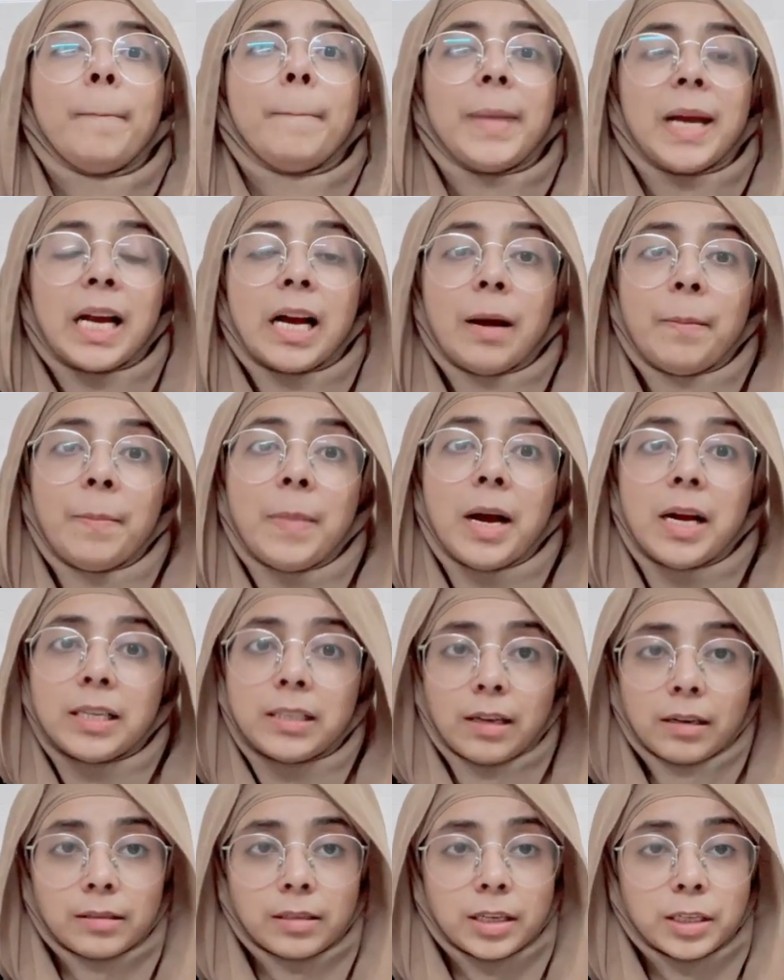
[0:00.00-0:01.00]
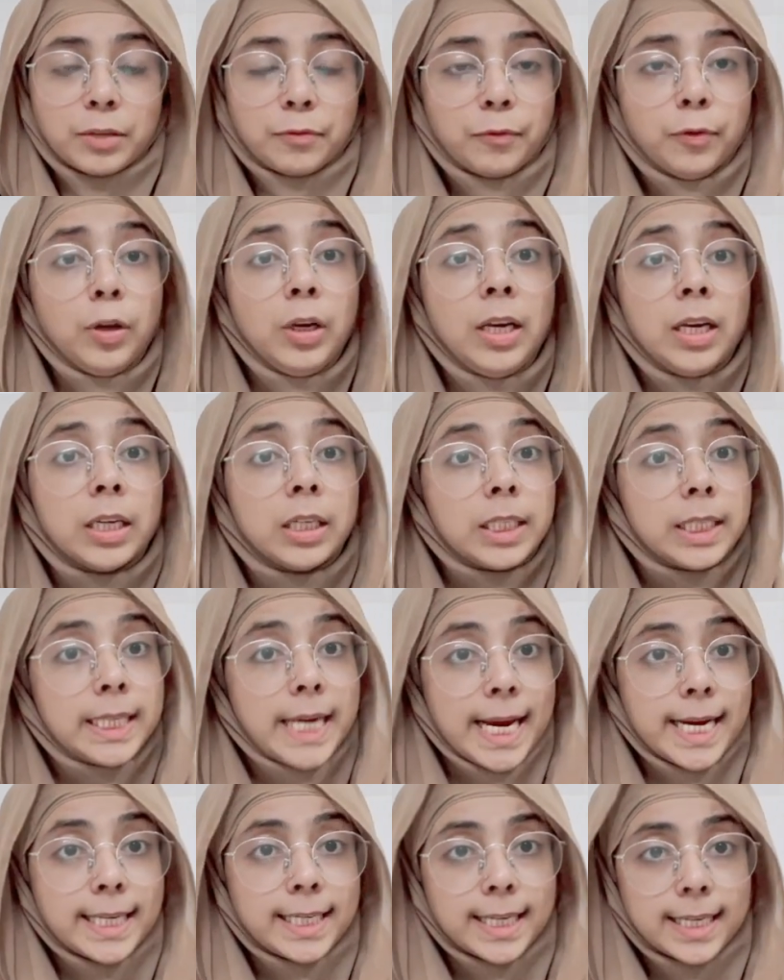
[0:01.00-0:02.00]
become a successful
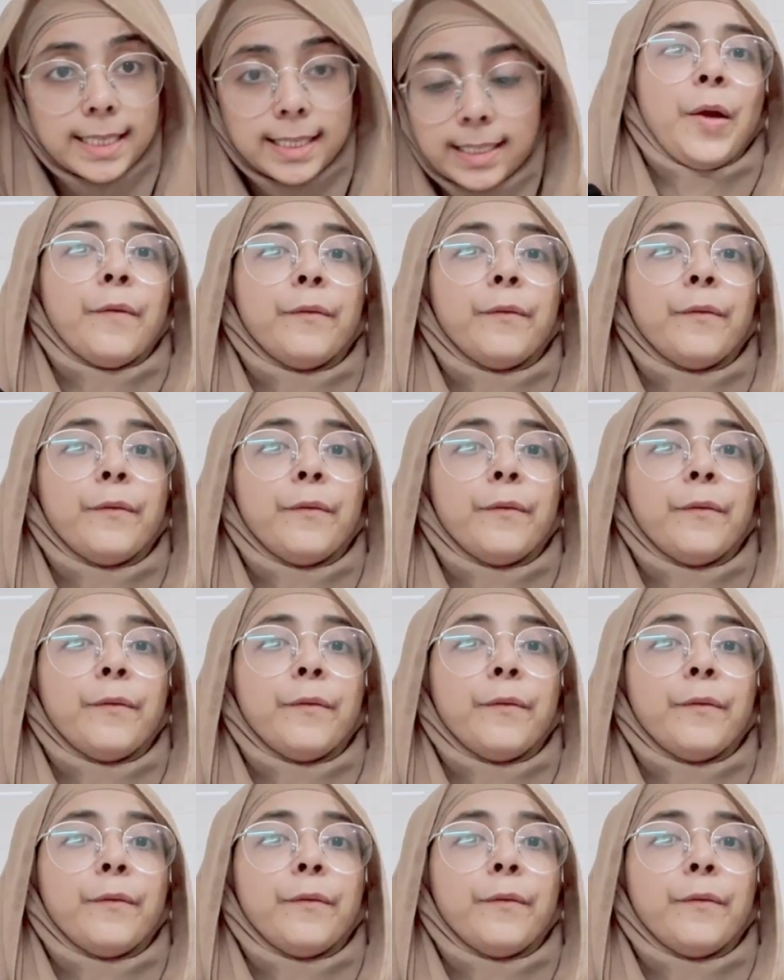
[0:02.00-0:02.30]
dentist.